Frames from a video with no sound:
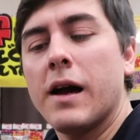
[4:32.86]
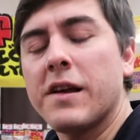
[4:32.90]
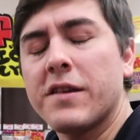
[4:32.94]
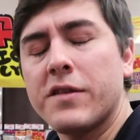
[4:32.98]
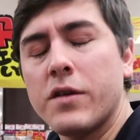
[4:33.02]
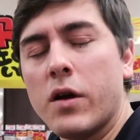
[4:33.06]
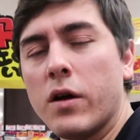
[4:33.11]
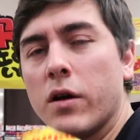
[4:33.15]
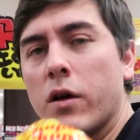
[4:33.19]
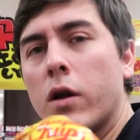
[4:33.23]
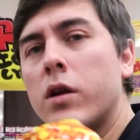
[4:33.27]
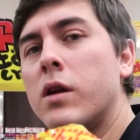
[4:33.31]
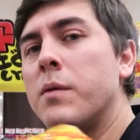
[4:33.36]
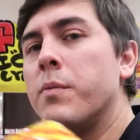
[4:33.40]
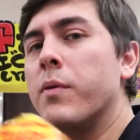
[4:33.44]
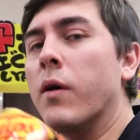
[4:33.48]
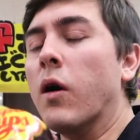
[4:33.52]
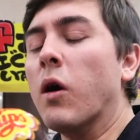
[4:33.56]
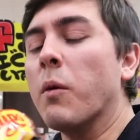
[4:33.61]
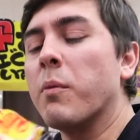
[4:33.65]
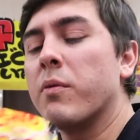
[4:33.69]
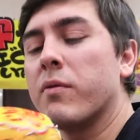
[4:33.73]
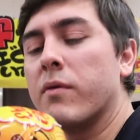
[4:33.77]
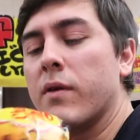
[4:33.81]
it's not a
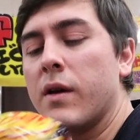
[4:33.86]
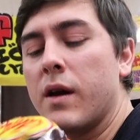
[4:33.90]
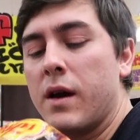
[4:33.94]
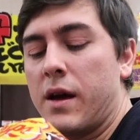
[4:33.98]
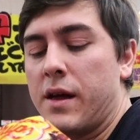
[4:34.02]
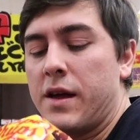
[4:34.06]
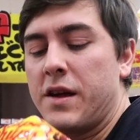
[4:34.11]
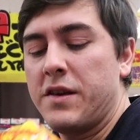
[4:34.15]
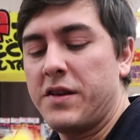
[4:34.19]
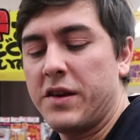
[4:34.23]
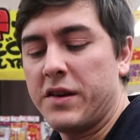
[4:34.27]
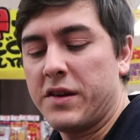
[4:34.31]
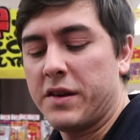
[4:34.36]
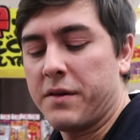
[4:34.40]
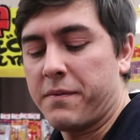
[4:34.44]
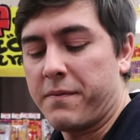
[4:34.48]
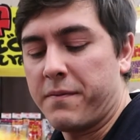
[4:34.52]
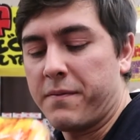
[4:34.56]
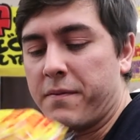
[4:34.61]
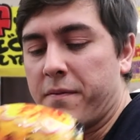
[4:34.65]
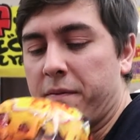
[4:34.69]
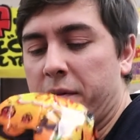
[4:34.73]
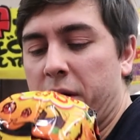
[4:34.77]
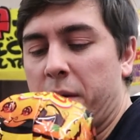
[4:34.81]
lollipop. This is a
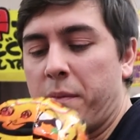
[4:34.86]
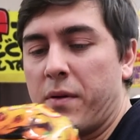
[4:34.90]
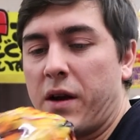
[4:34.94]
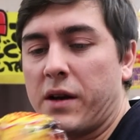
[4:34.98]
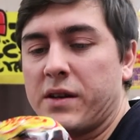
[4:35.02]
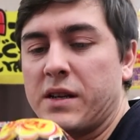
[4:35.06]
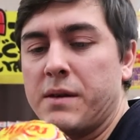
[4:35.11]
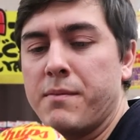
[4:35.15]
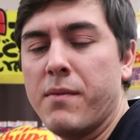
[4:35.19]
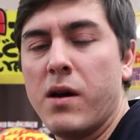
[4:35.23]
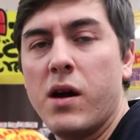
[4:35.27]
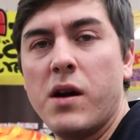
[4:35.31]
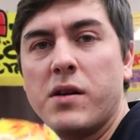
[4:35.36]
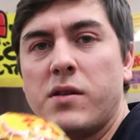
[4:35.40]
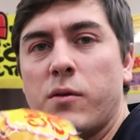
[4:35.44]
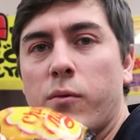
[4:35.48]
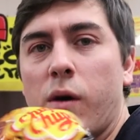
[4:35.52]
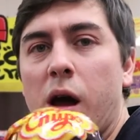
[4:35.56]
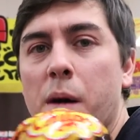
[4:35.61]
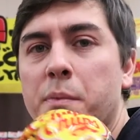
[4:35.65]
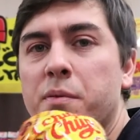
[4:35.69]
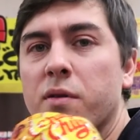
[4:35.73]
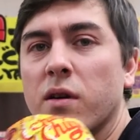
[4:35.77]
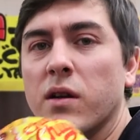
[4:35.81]
bloody murder
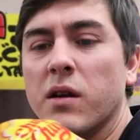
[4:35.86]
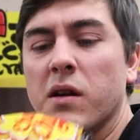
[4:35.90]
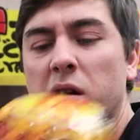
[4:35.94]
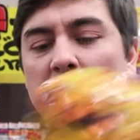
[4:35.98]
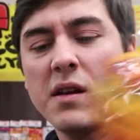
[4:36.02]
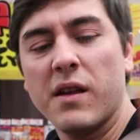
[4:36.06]
weapon.